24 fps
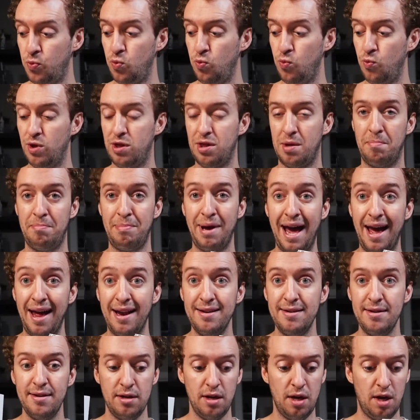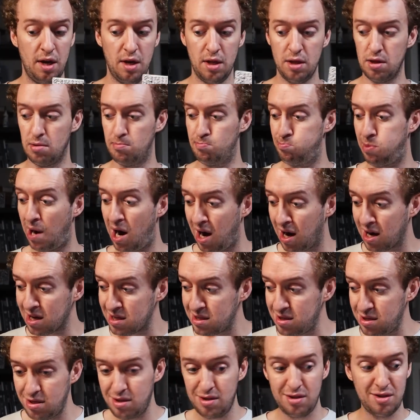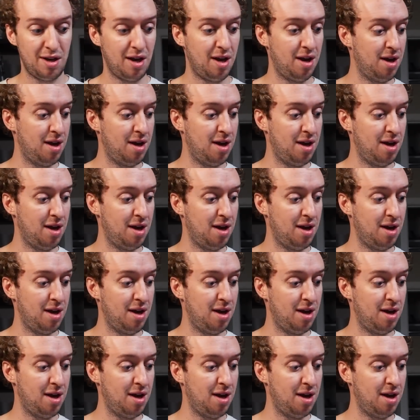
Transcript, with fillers: with the pen, the box,